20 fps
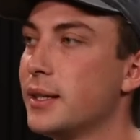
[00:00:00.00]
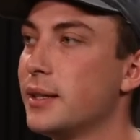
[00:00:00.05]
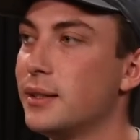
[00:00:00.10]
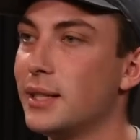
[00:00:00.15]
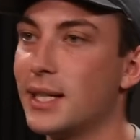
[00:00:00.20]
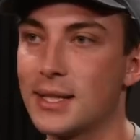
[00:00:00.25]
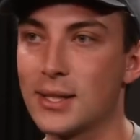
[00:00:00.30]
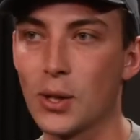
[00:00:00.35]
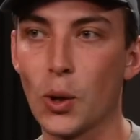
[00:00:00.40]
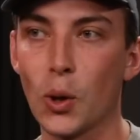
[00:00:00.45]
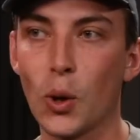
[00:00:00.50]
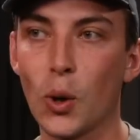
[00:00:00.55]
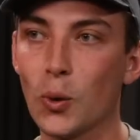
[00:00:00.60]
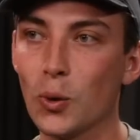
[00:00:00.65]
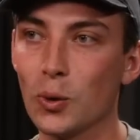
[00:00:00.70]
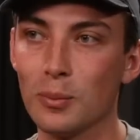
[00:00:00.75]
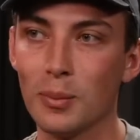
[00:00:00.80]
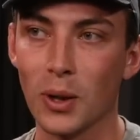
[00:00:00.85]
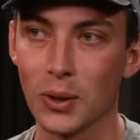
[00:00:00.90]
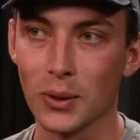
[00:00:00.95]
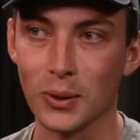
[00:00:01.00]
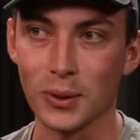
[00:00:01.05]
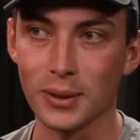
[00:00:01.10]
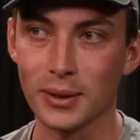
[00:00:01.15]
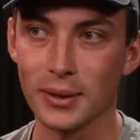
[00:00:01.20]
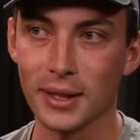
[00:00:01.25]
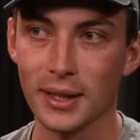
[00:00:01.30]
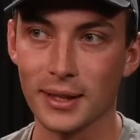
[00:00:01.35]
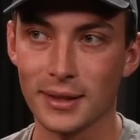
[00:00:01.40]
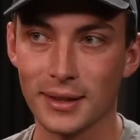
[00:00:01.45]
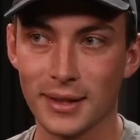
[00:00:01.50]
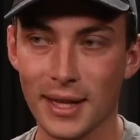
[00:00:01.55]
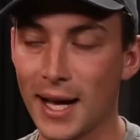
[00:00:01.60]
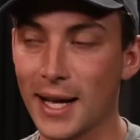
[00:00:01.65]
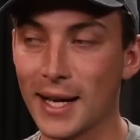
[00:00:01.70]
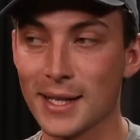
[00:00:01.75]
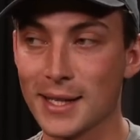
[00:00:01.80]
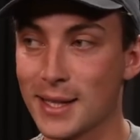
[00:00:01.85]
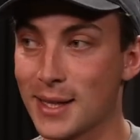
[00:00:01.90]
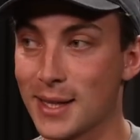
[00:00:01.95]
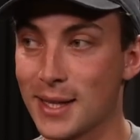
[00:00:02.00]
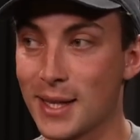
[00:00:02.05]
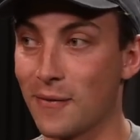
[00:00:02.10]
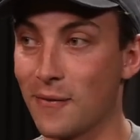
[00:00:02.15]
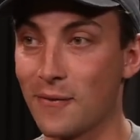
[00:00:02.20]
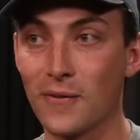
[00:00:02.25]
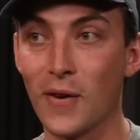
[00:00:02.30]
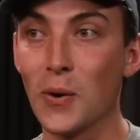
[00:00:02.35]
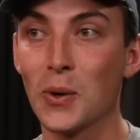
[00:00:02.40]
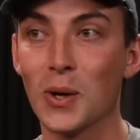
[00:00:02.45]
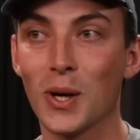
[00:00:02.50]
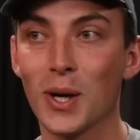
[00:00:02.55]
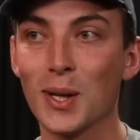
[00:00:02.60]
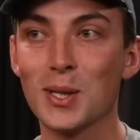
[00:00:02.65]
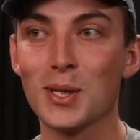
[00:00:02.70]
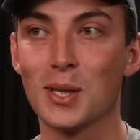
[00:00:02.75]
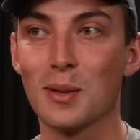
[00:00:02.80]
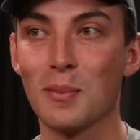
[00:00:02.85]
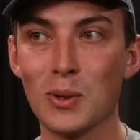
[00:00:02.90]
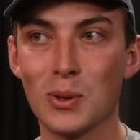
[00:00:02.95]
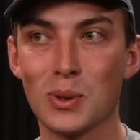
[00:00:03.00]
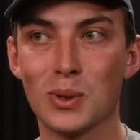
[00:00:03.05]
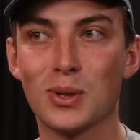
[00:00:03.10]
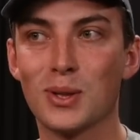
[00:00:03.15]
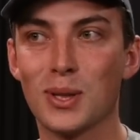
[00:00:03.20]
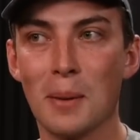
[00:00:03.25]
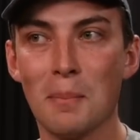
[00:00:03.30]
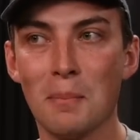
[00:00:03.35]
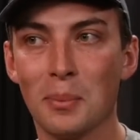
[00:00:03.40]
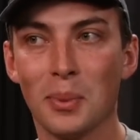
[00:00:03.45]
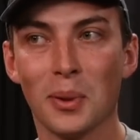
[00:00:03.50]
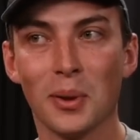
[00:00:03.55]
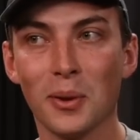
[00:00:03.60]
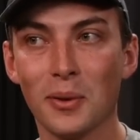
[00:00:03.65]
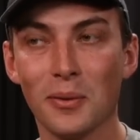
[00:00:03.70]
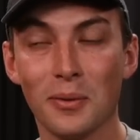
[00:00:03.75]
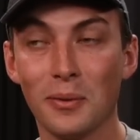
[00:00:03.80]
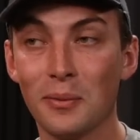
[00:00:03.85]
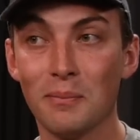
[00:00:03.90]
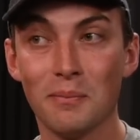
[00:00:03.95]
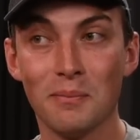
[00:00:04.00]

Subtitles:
And that's the whole model. Like, that is the focus, the most simple